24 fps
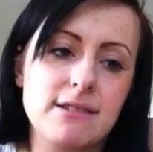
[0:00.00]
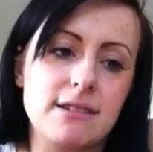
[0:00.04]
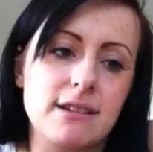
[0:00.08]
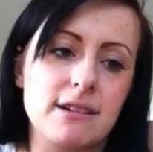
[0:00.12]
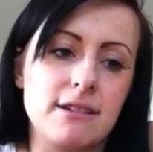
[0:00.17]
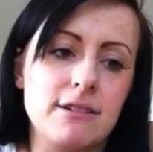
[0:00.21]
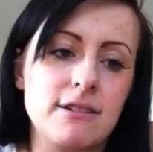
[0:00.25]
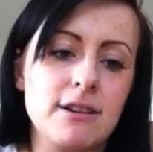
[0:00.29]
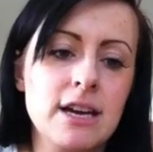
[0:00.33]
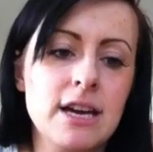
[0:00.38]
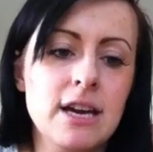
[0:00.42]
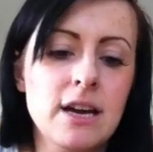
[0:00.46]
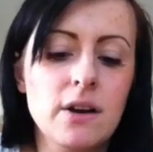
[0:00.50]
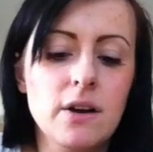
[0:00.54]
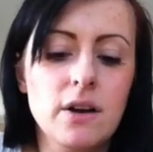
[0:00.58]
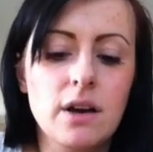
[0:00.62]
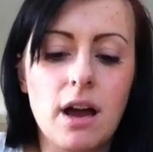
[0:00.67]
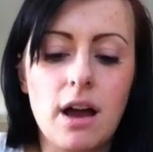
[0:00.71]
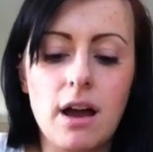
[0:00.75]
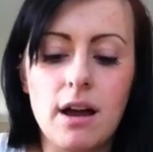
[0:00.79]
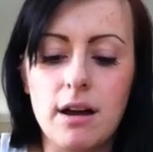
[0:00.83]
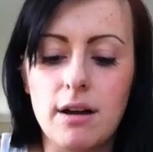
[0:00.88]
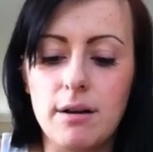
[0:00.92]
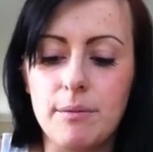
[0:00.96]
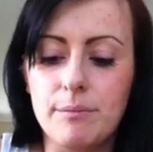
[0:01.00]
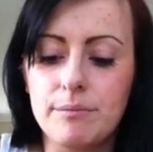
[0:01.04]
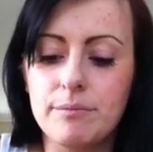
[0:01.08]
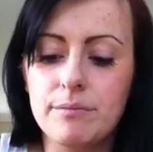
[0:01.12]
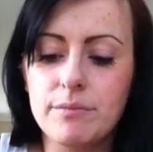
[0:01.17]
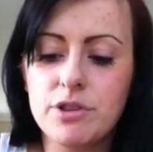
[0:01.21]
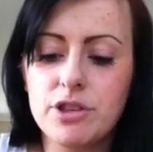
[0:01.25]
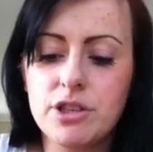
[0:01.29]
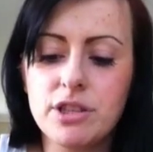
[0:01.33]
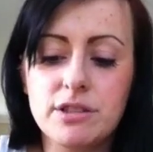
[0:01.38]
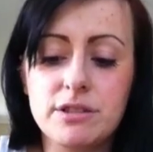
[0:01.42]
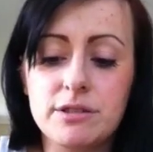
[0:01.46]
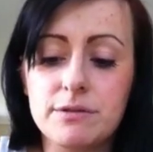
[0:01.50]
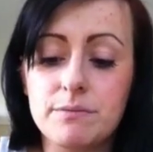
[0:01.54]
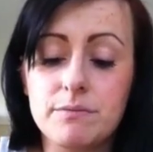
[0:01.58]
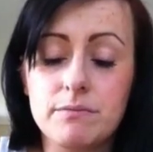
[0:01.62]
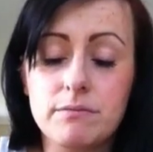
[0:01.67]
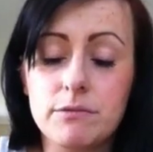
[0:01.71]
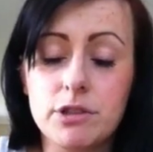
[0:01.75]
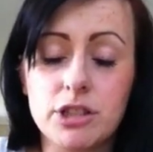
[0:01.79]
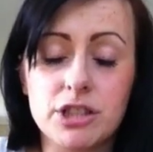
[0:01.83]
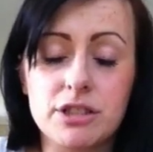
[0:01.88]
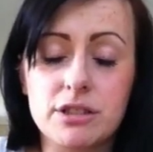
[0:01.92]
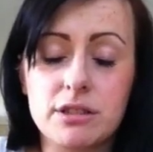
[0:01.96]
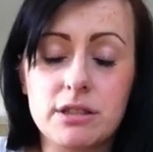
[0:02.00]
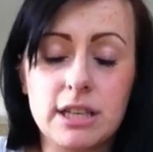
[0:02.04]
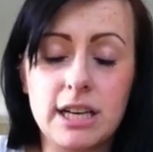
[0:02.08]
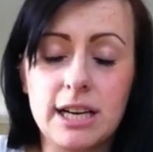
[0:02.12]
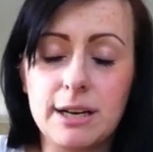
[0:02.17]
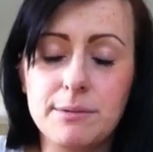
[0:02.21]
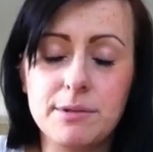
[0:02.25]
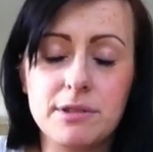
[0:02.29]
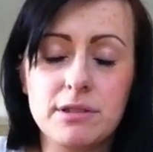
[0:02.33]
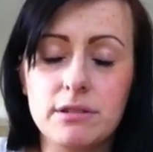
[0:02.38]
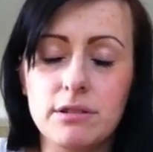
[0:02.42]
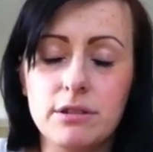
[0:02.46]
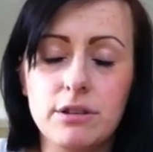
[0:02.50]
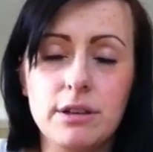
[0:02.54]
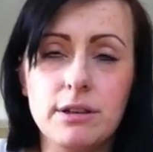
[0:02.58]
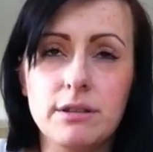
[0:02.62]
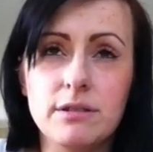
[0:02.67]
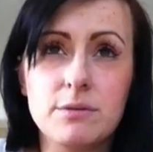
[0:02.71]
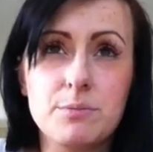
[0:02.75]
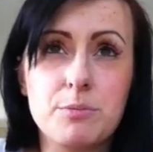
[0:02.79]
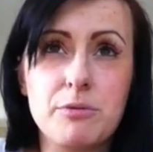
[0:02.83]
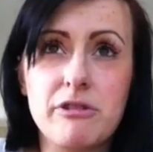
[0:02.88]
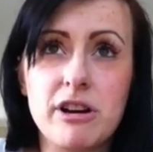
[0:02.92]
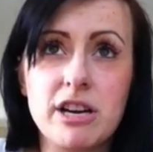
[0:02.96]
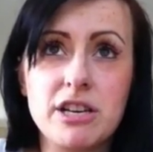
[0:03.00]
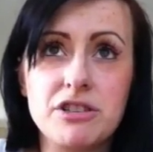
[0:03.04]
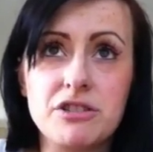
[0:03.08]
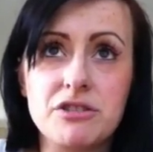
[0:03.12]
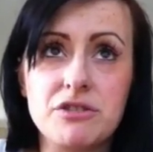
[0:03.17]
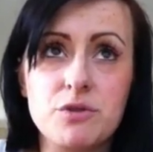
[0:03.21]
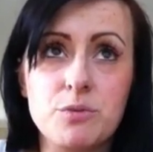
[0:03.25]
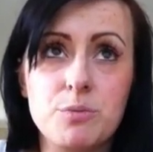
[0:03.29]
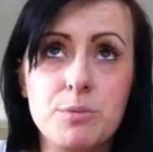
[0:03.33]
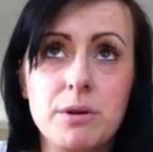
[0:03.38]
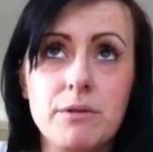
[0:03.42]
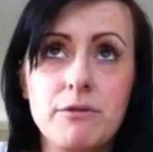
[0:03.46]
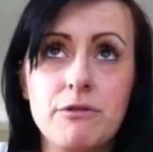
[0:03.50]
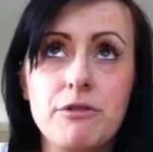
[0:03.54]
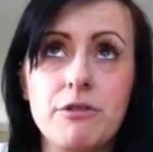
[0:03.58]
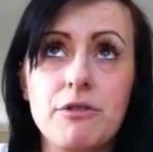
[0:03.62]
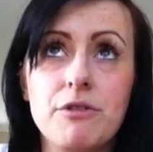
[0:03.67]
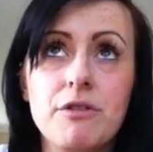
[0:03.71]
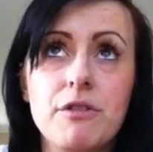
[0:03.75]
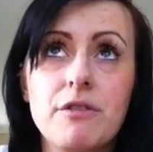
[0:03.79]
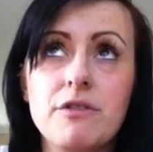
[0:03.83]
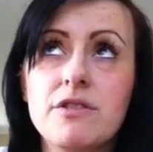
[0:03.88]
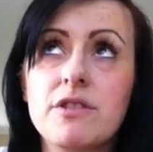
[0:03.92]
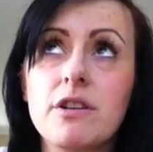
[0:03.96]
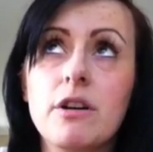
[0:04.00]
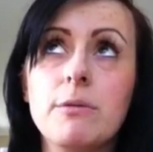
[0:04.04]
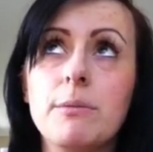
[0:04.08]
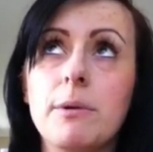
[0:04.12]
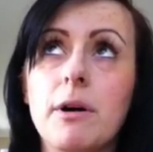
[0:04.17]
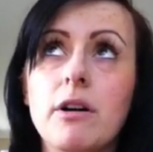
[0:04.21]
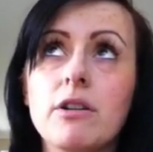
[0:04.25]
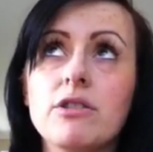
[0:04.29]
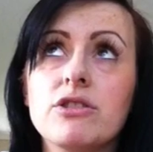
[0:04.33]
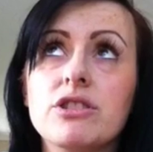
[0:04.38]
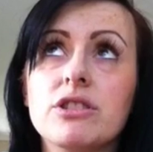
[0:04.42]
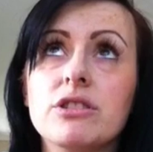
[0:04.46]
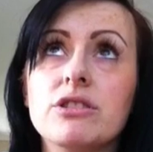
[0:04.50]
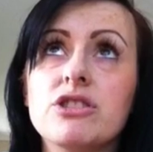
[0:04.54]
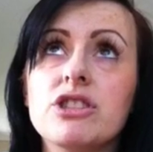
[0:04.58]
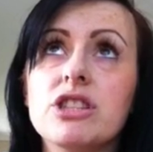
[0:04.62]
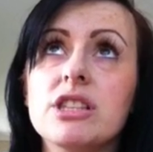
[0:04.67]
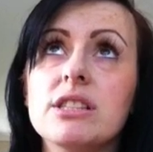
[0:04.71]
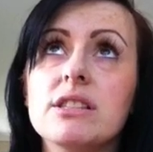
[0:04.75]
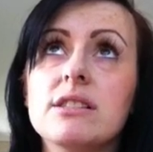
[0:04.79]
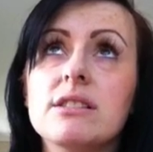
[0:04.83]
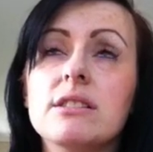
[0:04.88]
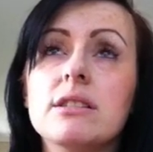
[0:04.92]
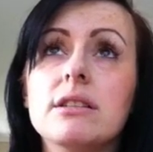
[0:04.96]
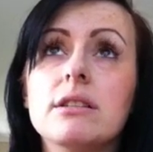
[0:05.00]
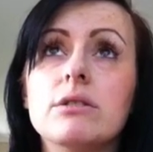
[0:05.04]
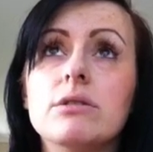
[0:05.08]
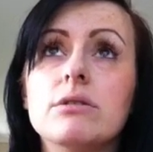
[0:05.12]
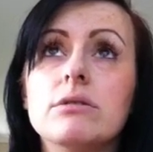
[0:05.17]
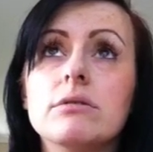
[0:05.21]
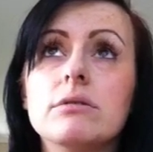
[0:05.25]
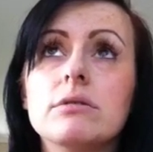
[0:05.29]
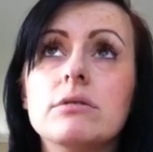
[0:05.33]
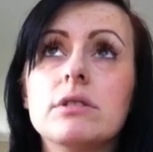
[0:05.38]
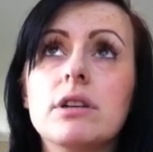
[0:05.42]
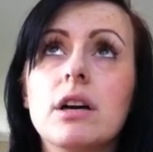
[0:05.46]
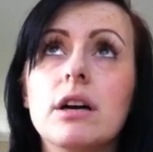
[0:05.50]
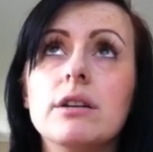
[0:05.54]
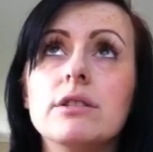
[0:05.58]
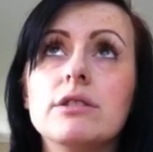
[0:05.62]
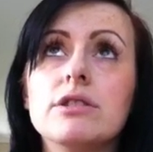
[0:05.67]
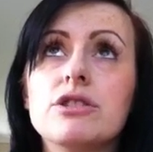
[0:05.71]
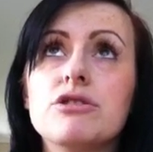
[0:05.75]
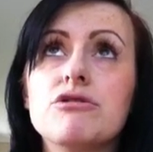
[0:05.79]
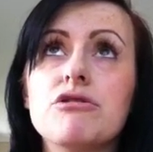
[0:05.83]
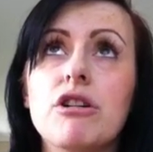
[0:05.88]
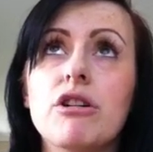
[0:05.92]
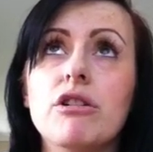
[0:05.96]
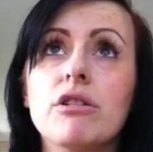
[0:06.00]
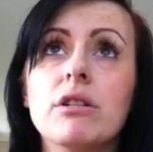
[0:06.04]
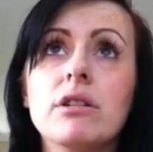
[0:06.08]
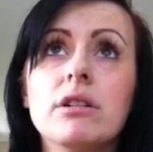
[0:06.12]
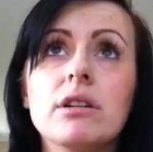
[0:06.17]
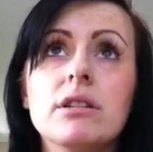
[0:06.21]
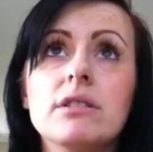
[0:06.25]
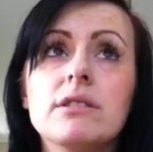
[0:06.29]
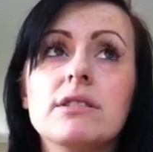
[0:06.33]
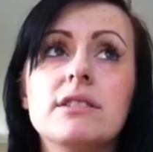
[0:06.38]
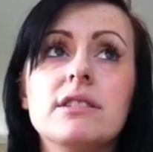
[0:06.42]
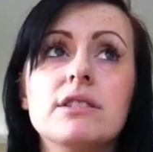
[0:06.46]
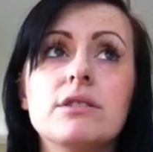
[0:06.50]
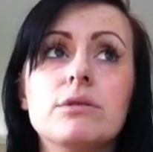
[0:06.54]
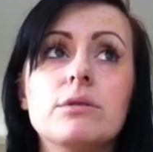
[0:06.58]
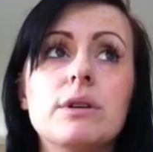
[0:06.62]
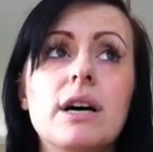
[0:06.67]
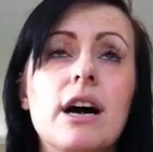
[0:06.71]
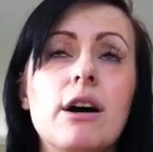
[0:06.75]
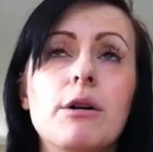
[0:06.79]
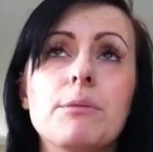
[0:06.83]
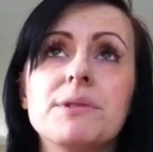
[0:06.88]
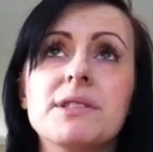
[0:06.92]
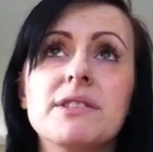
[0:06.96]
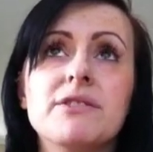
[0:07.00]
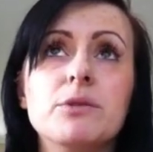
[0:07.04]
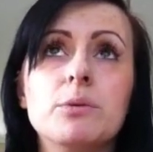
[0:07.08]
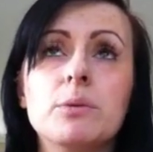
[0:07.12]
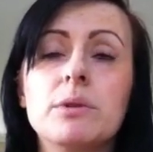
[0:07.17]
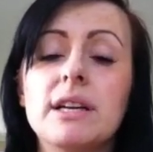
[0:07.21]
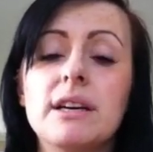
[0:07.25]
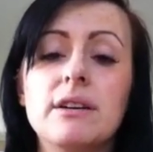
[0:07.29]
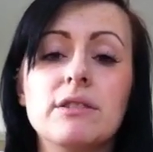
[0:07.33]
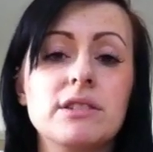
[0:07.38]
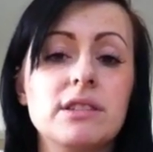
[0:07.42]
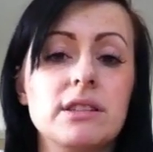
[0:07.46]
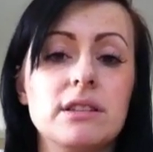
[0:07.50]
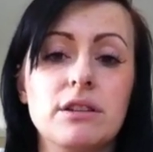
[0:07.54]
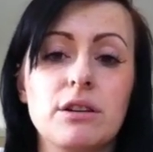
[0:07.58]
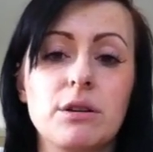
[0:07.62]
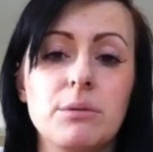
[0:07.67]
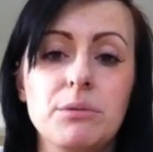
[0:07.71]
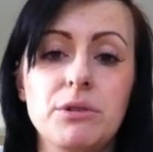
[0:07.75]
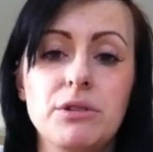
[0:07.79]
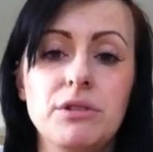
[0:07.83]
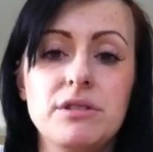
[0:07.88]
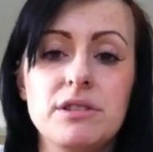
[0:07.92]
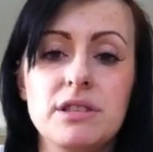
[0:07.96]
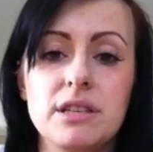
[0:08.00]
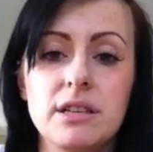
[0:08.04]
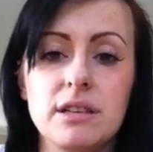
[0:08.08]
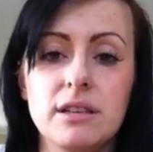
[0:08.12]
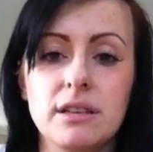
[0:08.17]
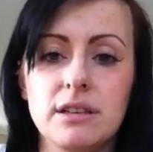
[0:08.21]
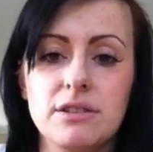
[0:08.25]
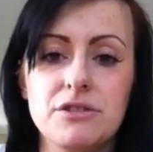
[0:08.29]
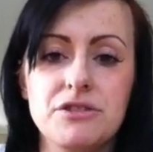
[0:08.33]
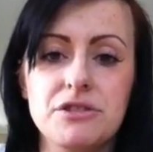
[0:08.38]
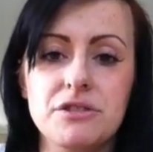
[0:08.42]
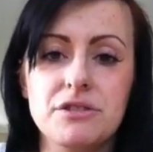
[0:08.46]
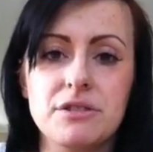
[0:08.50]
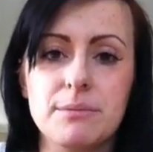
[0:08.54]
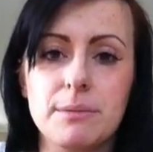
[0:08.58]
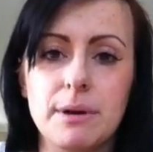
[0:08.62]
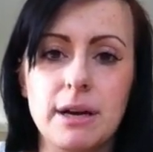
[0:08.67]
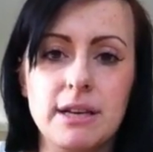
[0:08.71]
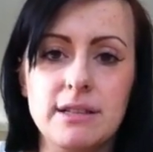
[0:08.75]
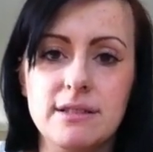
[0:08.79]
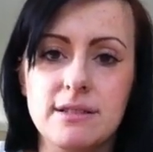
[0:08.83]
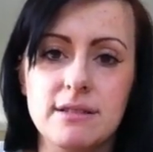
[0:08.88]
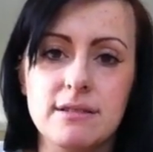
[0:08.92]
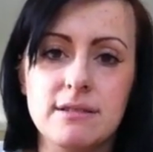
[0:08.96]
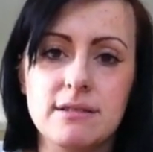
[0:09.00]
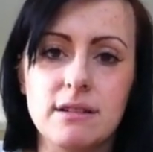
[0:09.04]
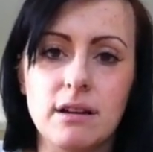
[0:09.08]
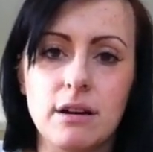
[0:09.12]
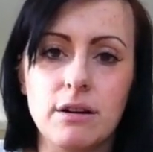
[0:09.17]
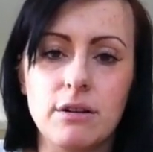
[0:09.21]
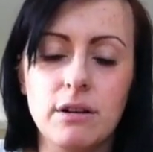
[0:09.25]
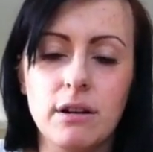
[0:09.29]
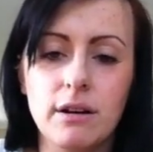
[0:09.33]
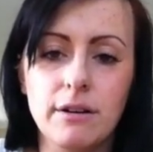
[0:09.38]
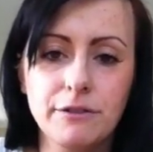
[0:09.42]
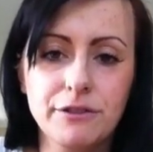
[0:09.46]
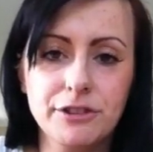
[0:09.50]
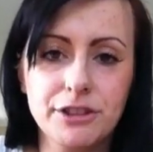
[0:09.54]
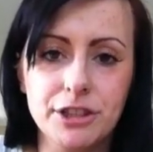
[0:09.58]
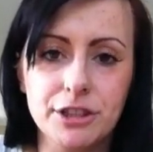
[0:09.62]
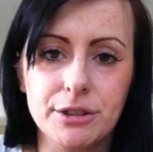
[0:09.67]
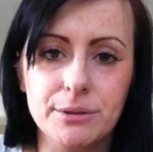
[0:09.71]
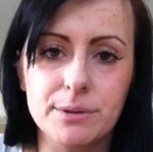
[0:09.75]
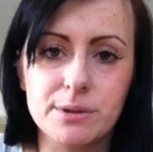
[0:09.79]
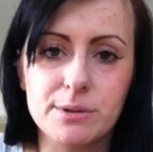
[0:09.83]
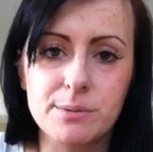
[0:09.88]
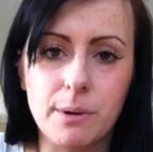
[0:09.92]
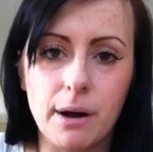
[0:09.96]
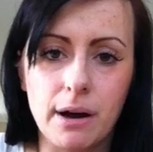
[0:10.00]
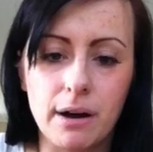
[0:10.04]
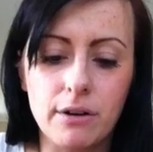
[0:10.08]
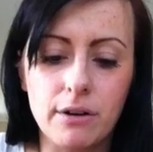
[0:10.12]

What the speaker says: So she's just absolute inspiration. She's been through so much, and she's still going strong and still helps everyone else in the community, and it's just amazing. So love to you as